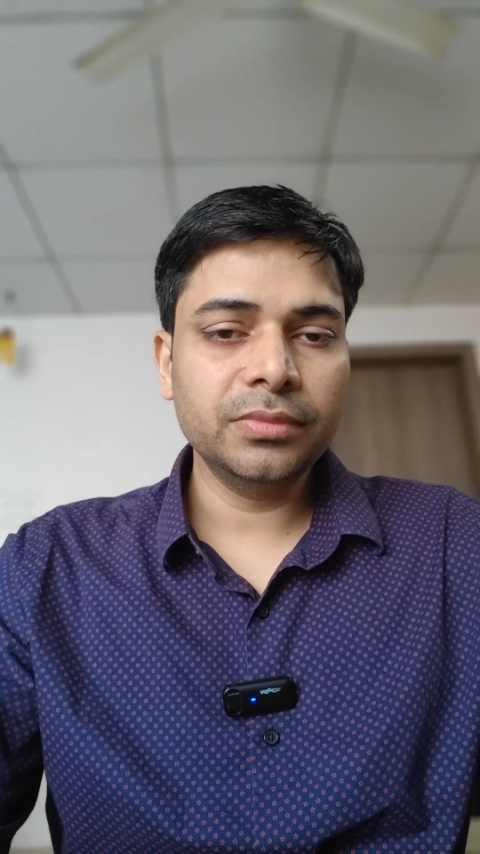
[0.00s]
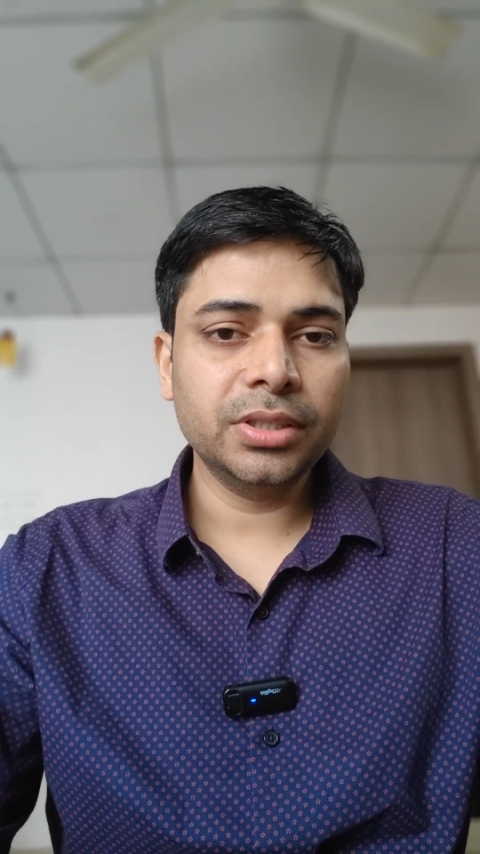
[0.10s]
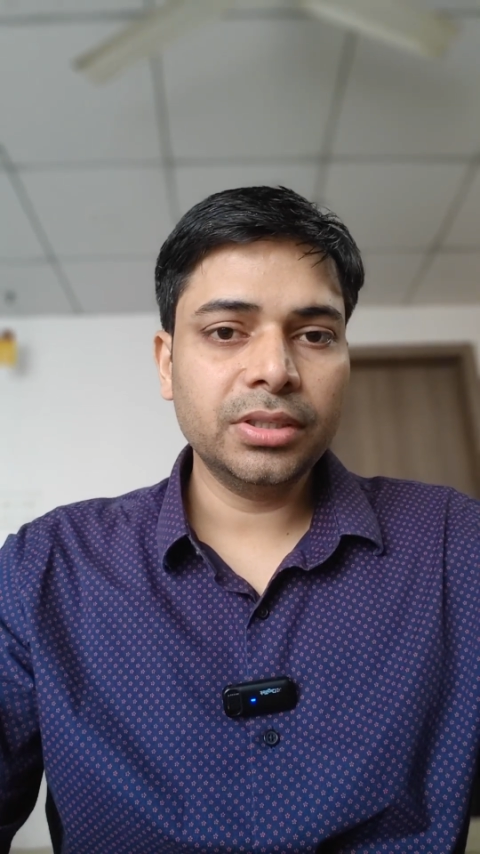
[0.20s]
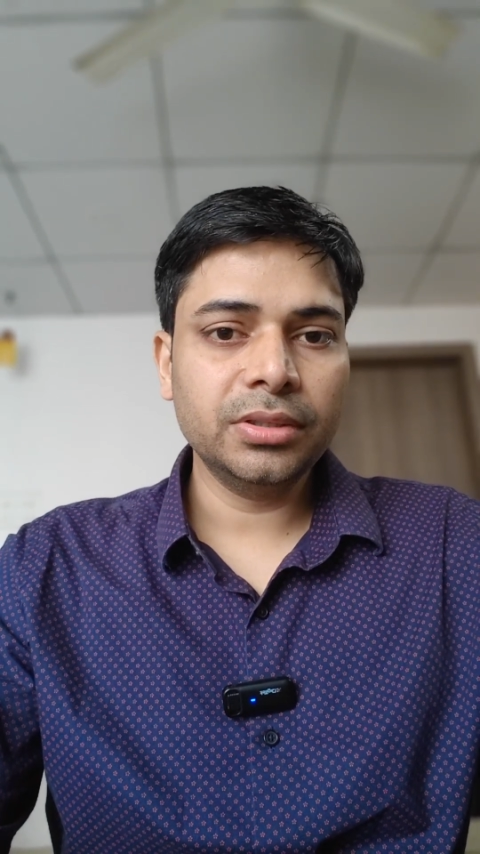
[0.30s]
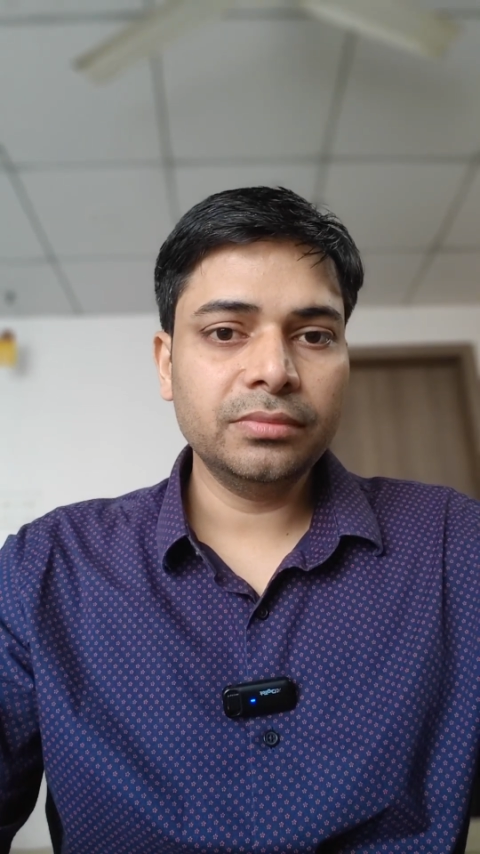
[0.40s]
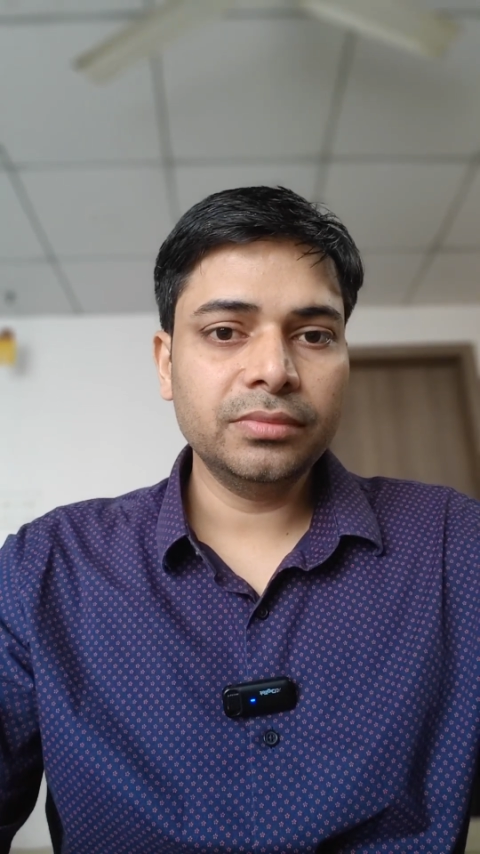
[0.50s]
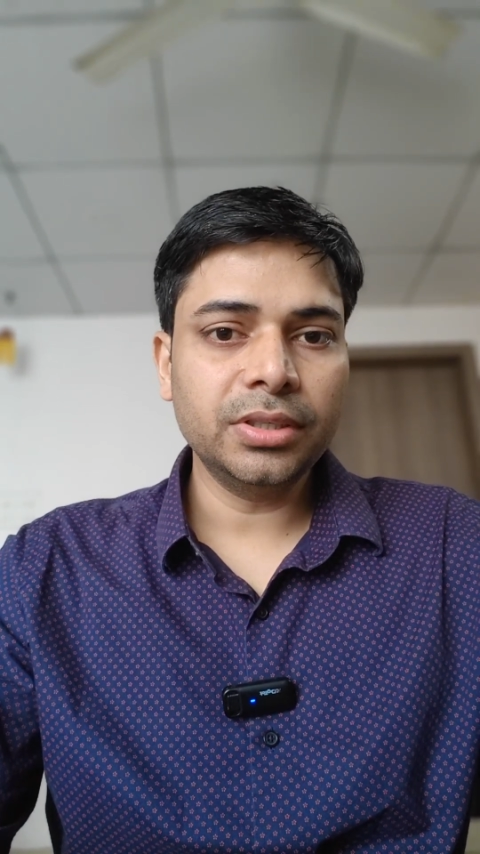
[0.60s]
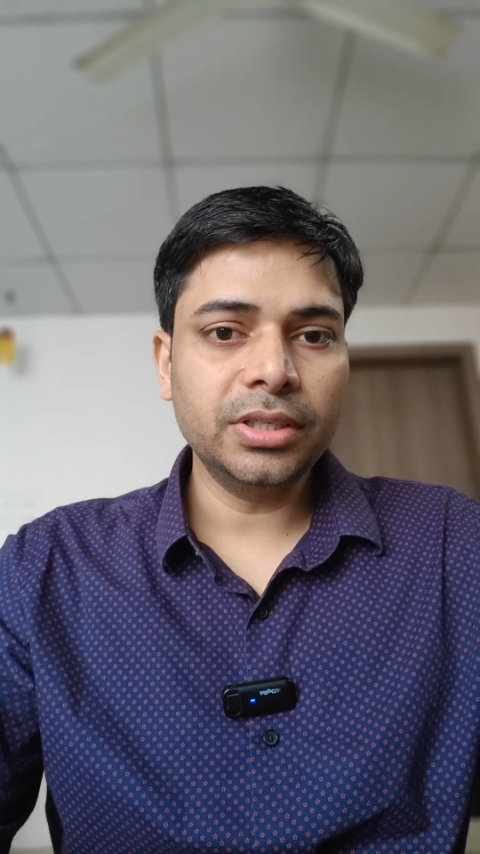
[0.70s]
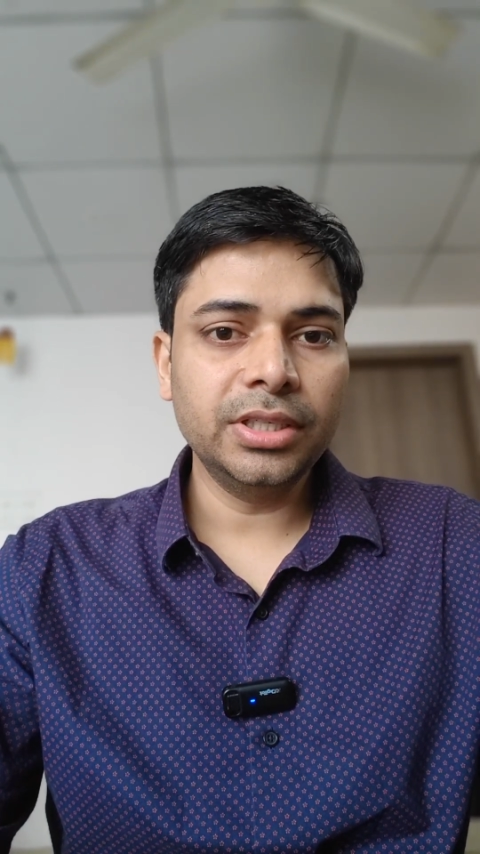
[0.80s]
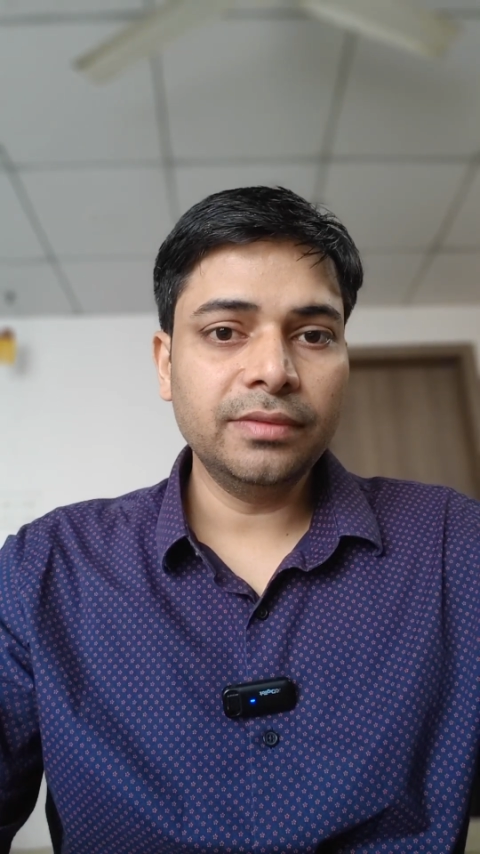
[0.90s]
uh,
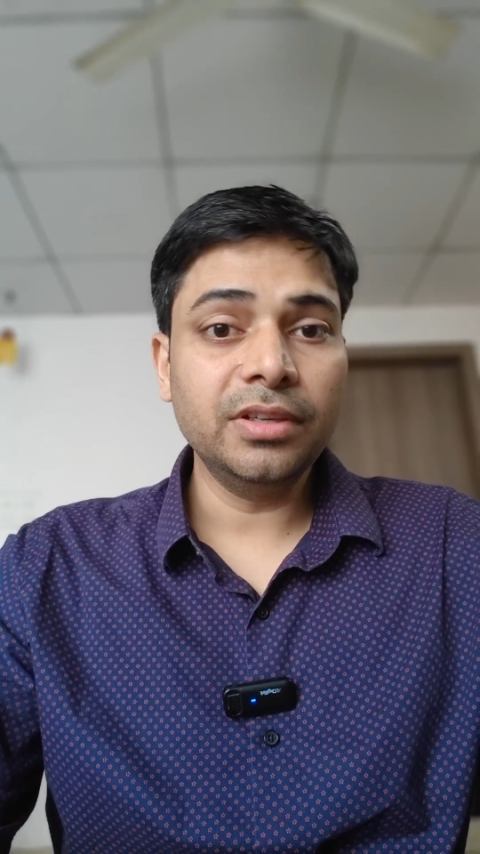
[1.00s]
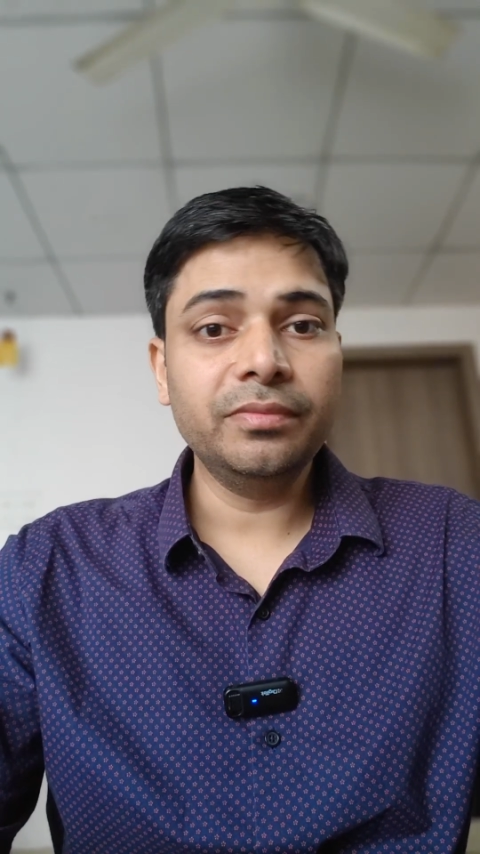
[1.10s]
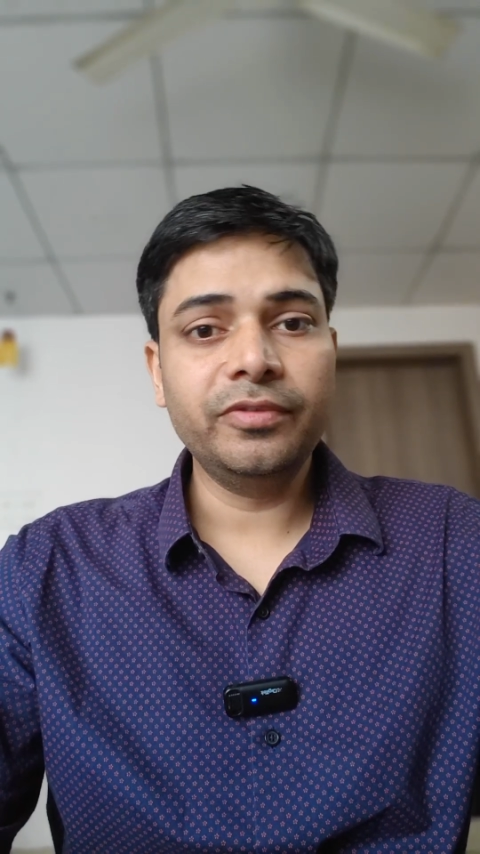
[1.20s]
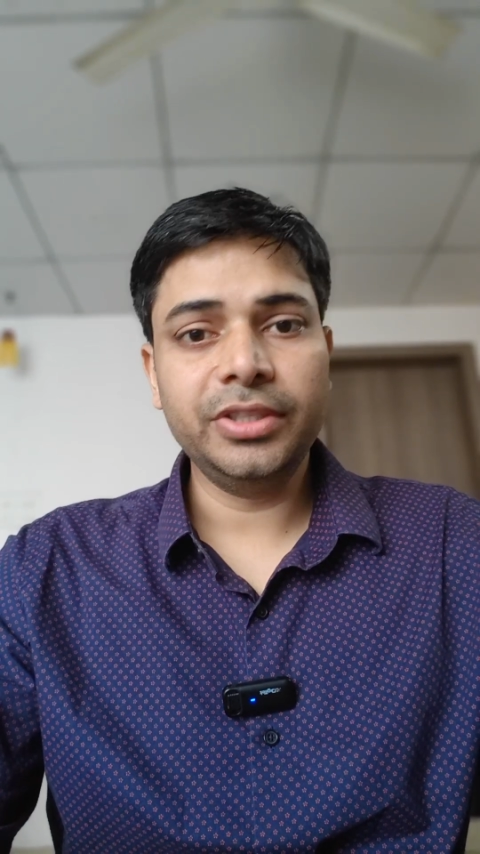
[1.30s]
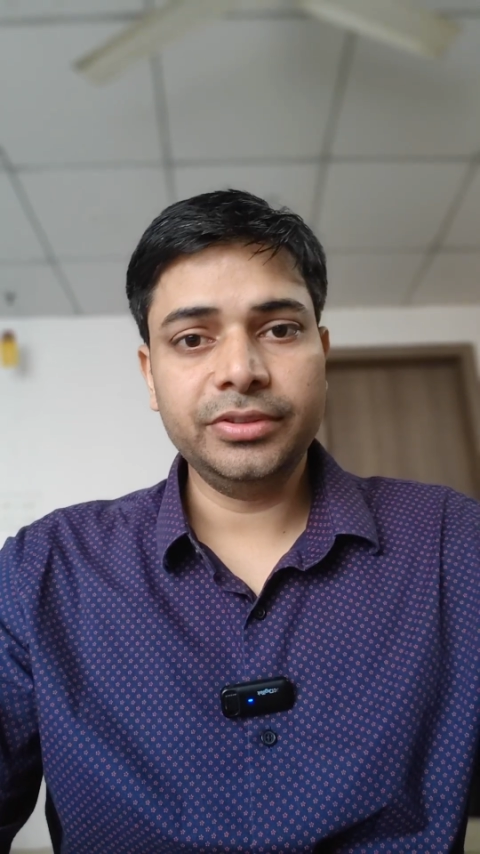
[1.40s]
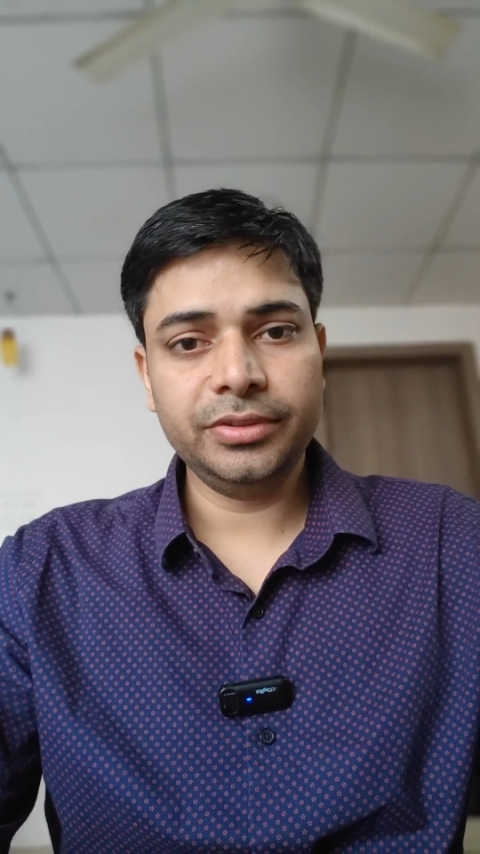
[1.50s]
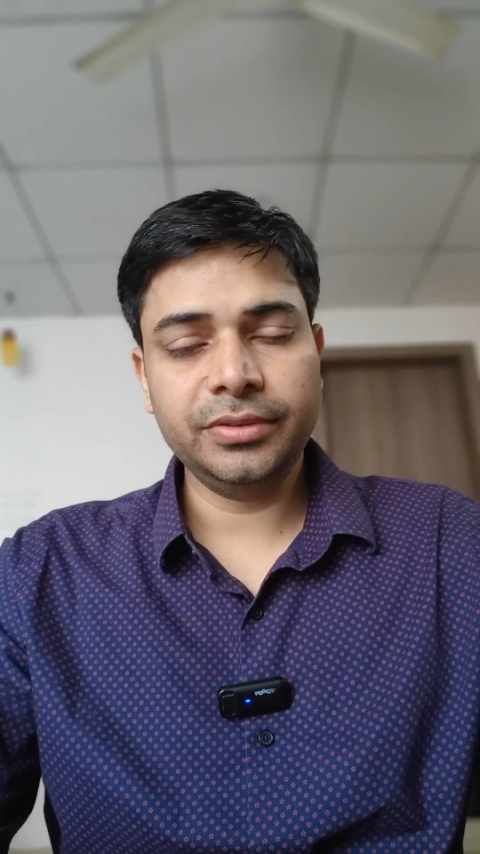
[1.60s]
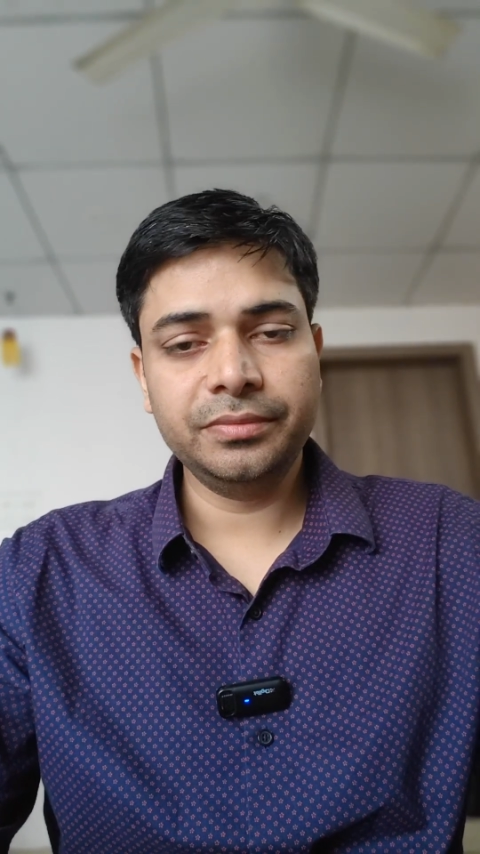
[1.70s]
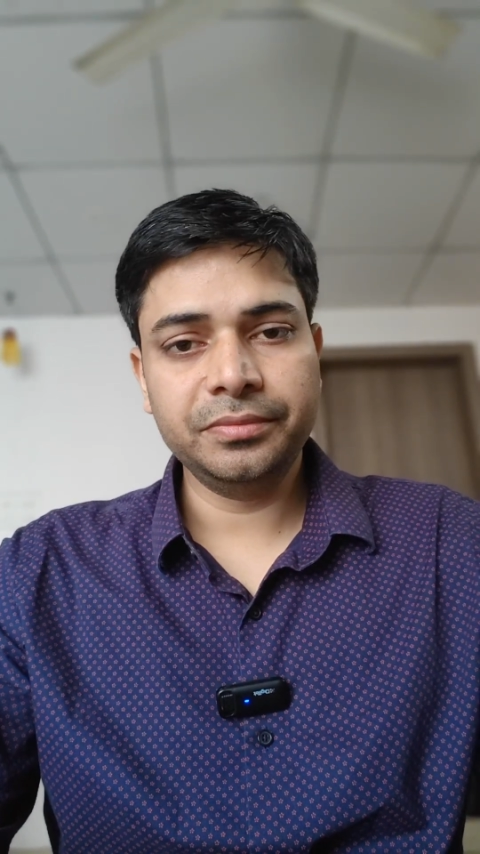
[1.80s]
uh, develop phase?